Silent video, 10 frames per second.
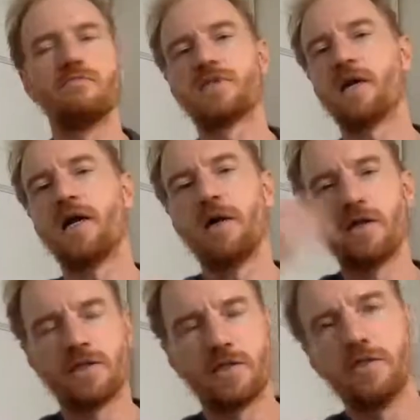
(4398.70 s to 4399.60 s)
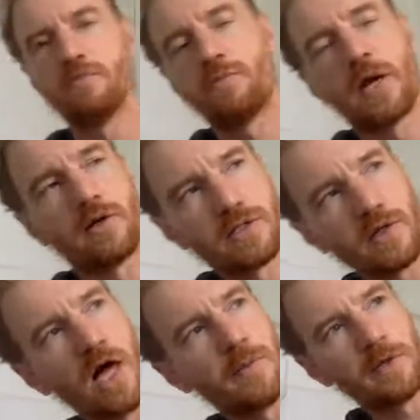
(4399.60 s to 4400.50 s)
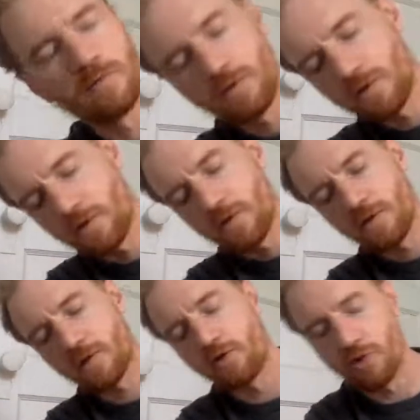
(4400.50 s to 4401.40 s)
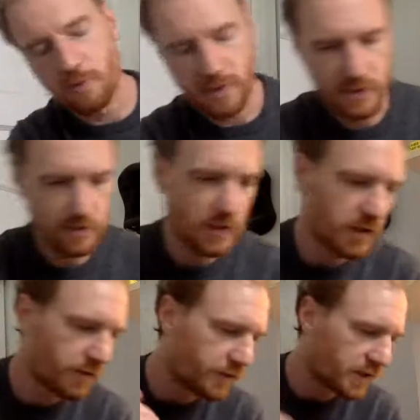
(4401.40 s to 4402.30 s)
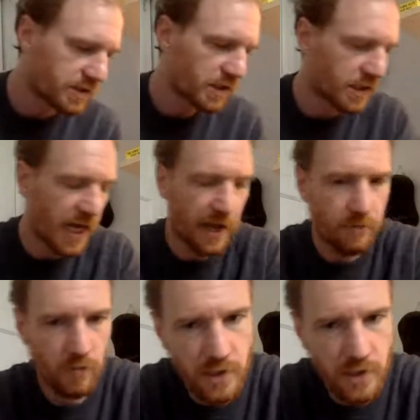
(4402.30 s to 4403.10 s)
sign on to the Paris Climate Agreement, things like that.